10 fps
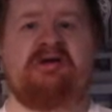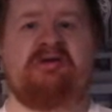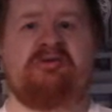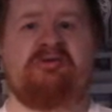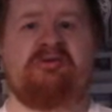
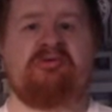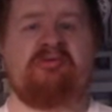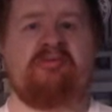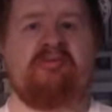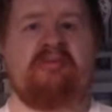to
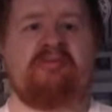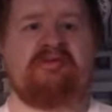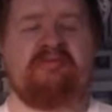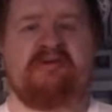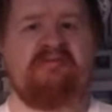
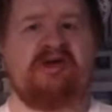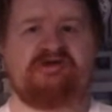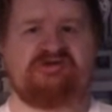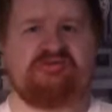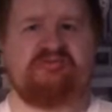be made
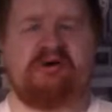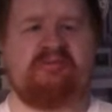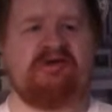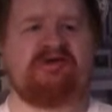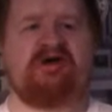so
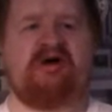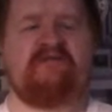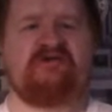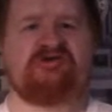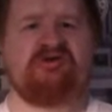public, to have
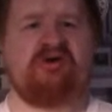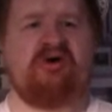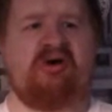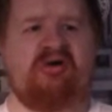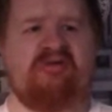this,
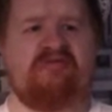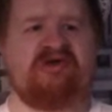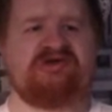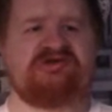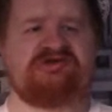all of
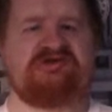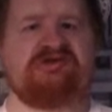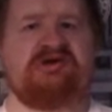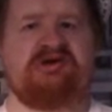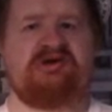this,
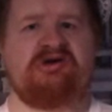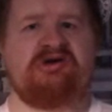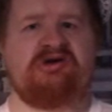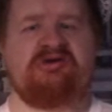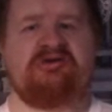
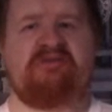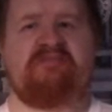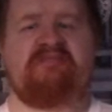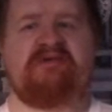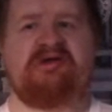
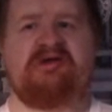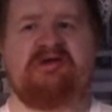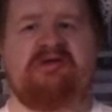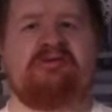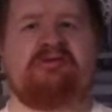
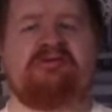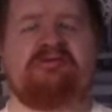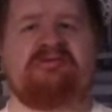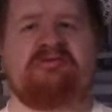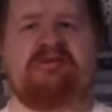be,
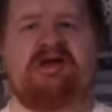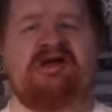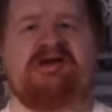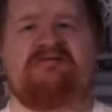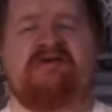like
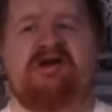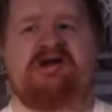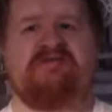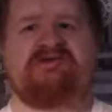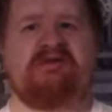
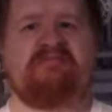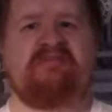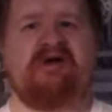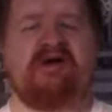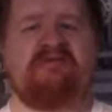
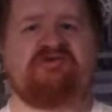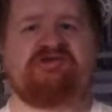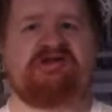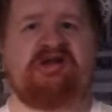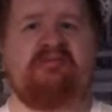I've
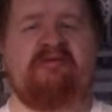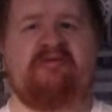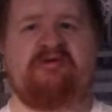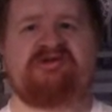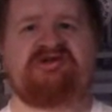used the term
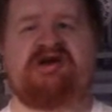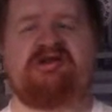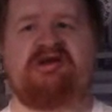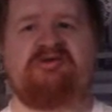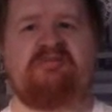before,
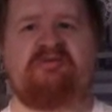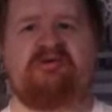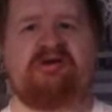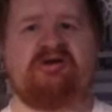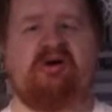satellite
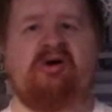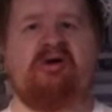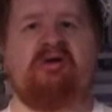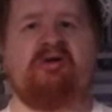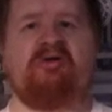reported
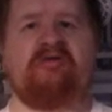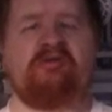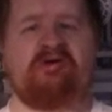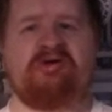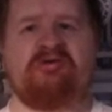all over the
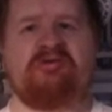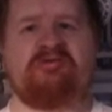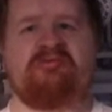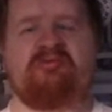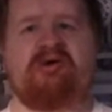
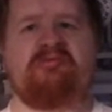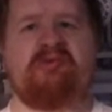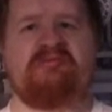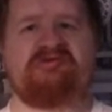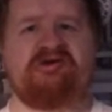world. One
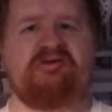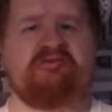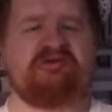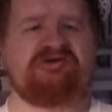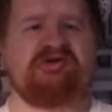website
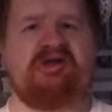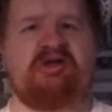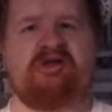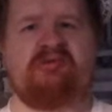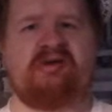reports it,
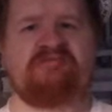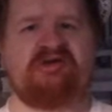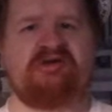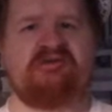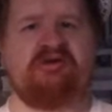another
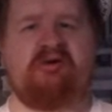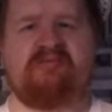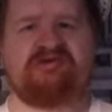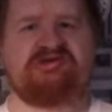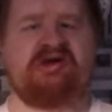website
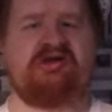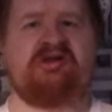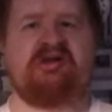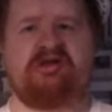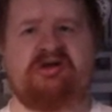copies it, and
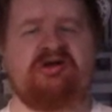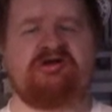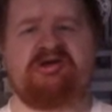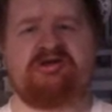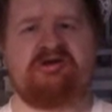
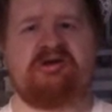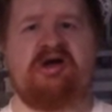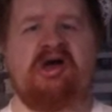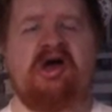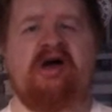another.
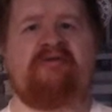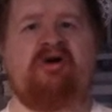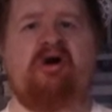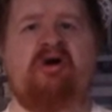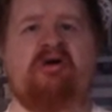For
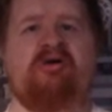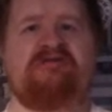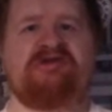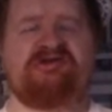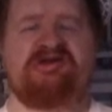all of
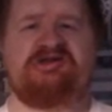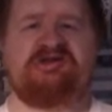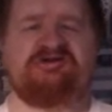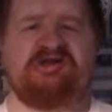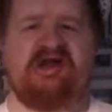these
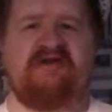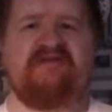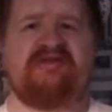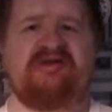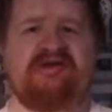details and
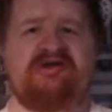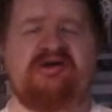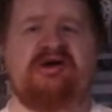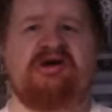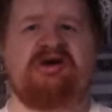everything
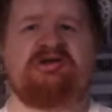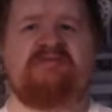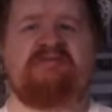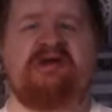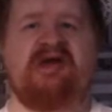to
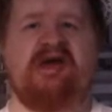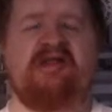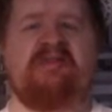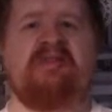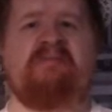be
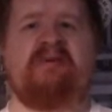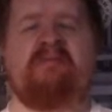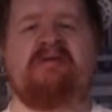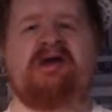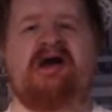in the
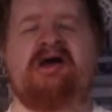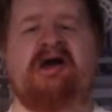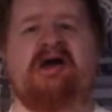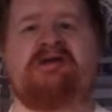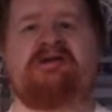public eye,
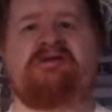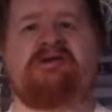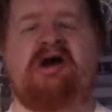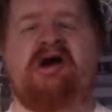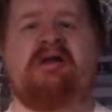I
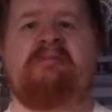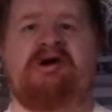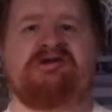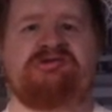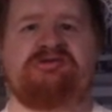can't
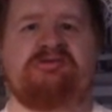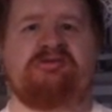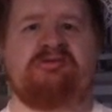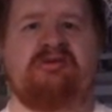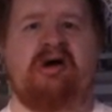imagine
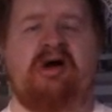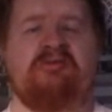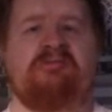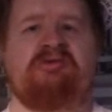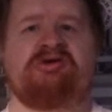how
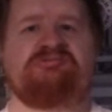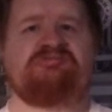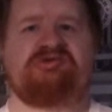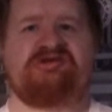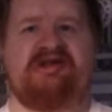much
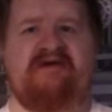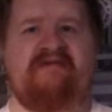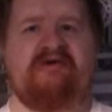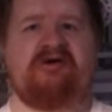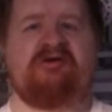more
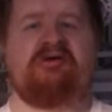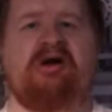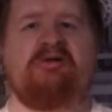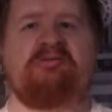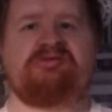difficult,
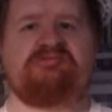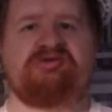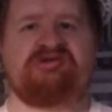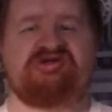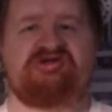much more
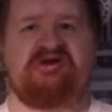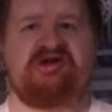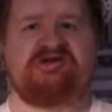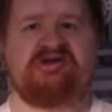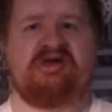
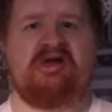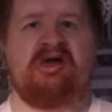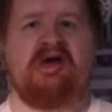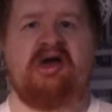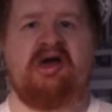distressing
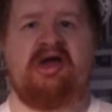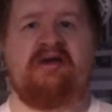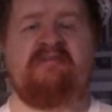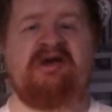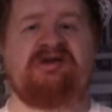
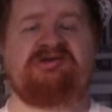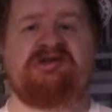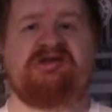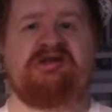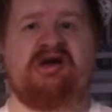it makes the
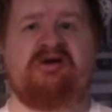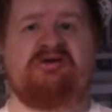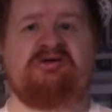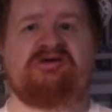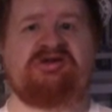
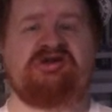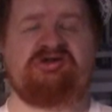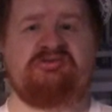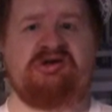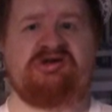entire
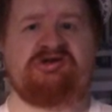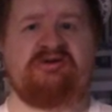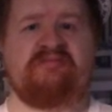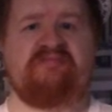situation.